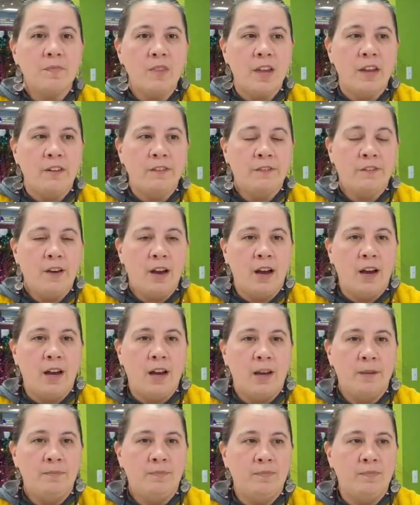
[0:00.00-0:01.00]
If
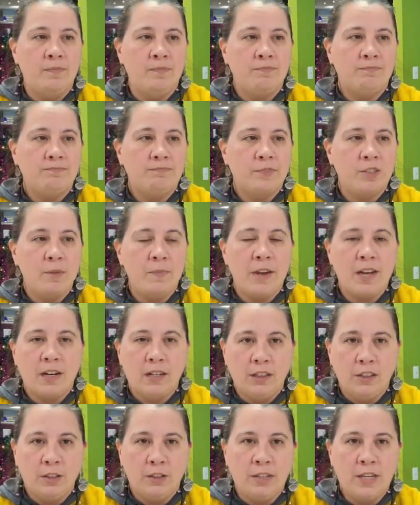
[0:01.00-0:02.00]
um, to make it
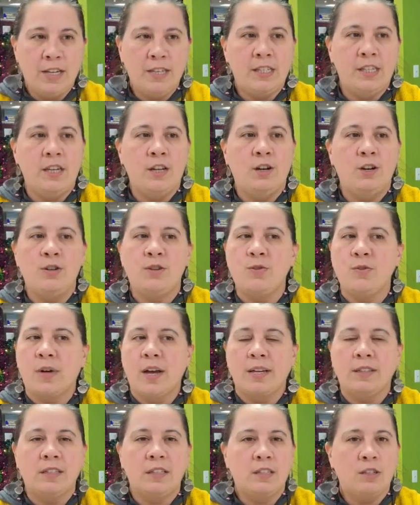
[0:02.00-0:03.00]
a little easier, you
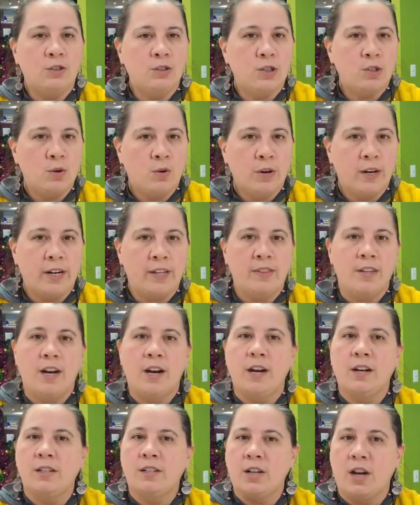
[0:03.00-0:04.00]
can still store it in
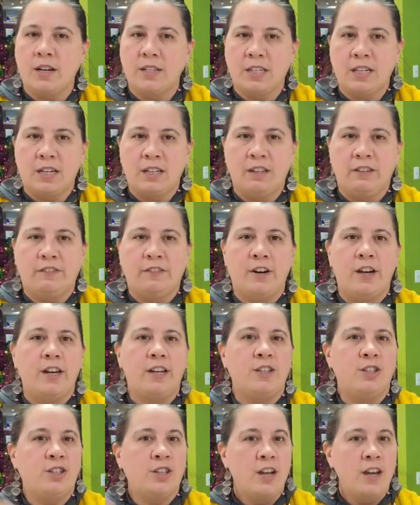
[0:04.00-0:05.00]
there, toss it in the
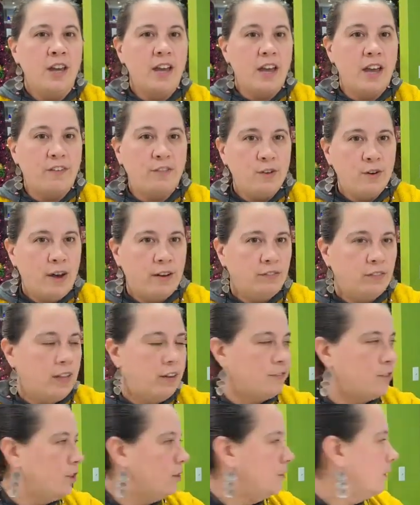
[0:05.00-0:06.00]
fridge if you have
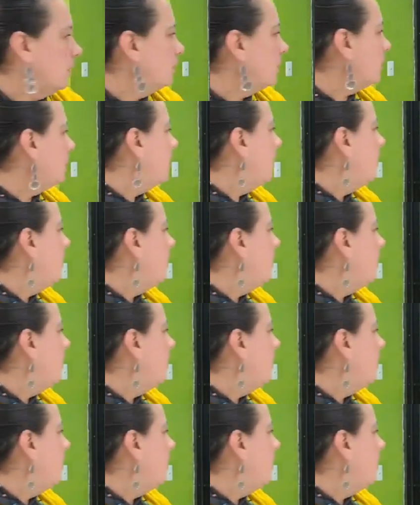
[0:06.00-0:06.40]
leftovers.